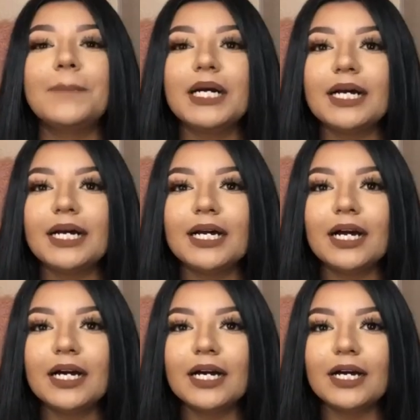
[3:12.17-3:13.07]
But
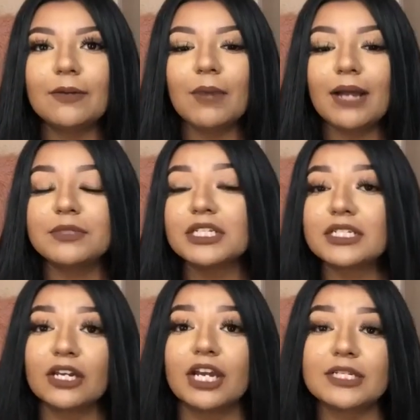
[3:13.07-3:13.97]
um, I'm just
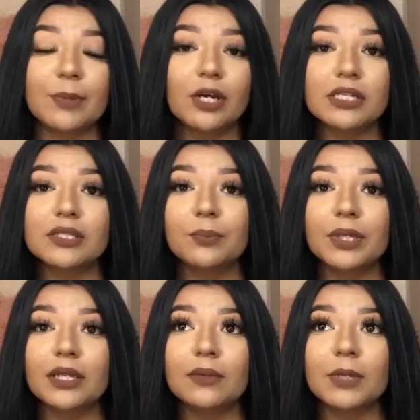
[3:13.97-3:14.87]
going to tell you guys my honest
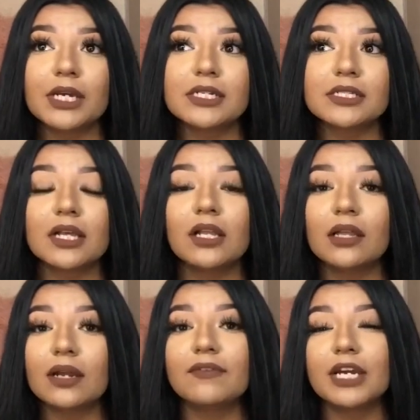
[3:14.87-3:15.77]
opinion, because a
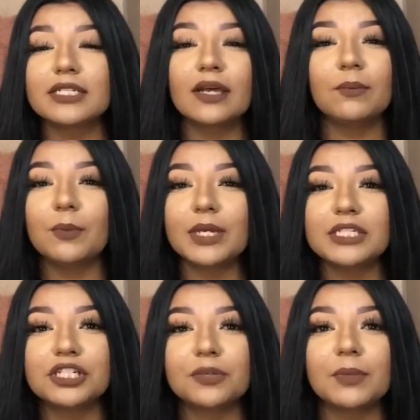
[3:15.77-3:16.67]
lot of you guys have been
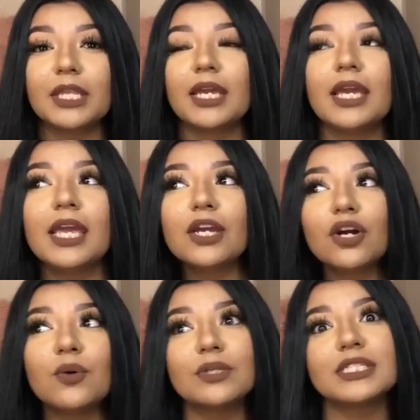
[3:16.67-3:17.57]
messaging me like, hey
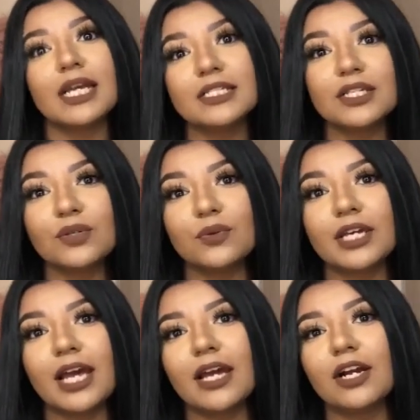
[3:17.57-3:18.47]
girl, what size do you
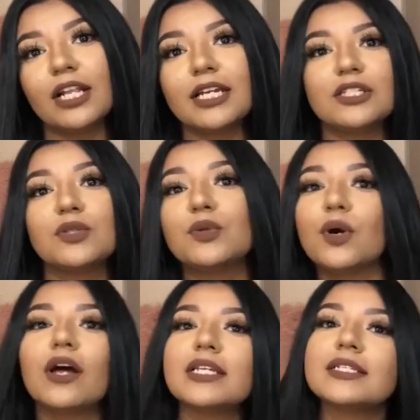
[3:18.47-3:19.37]
get? Or like, do you know
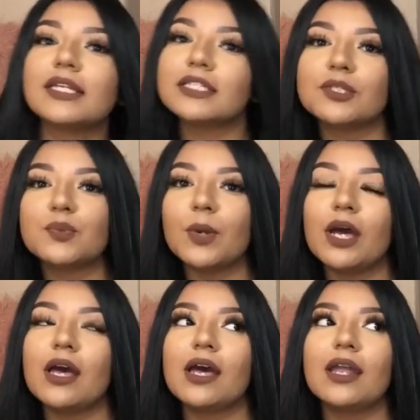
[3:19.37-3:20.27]
how the sizes
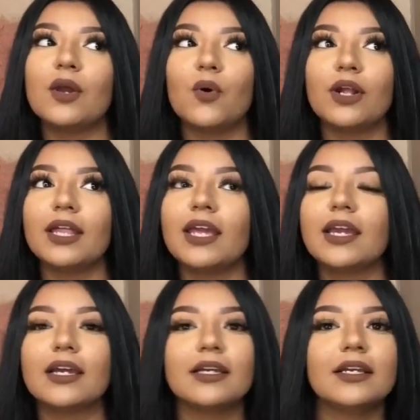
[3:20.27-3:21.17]
run? Or
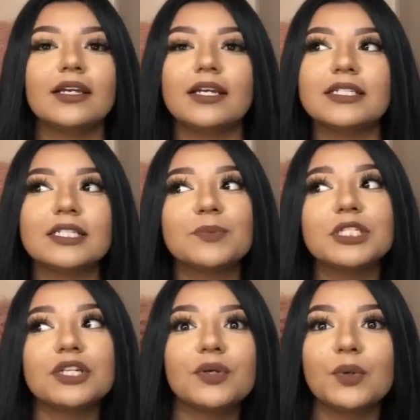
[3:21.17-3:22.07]
like, is this
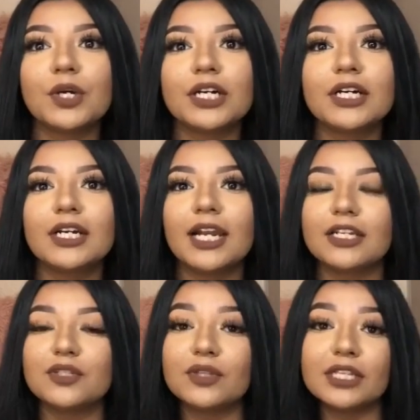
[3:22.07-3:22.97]
material good?
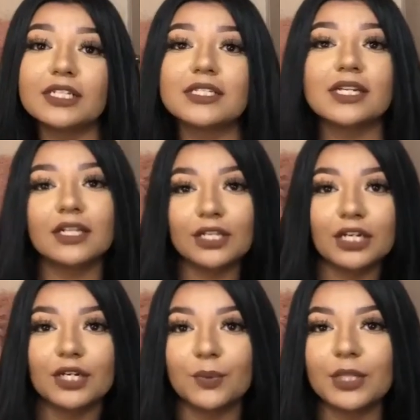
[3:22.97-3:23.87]
Like, do you think this is gonna
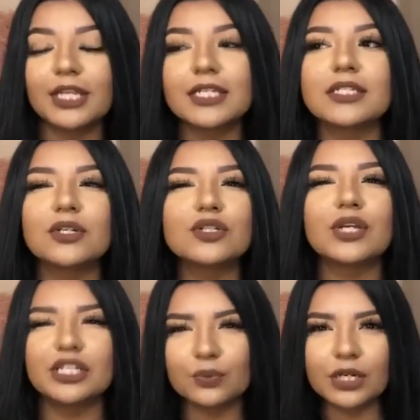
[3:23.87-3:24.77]
look good with this, you know?
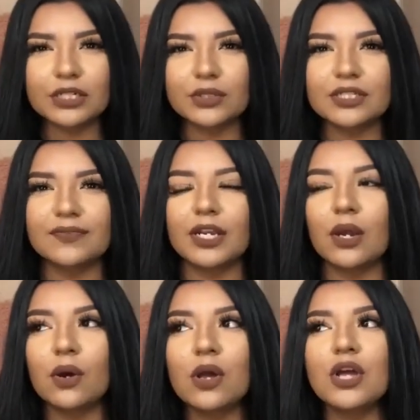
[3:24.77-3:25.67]
So I just wanted to do this
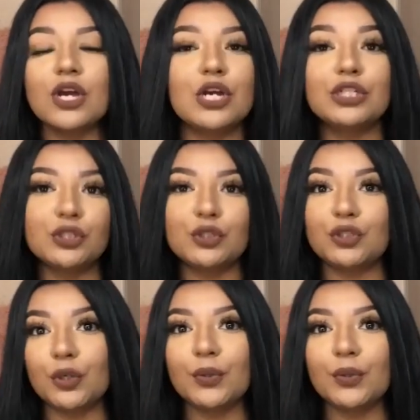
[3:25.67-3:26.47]
video to show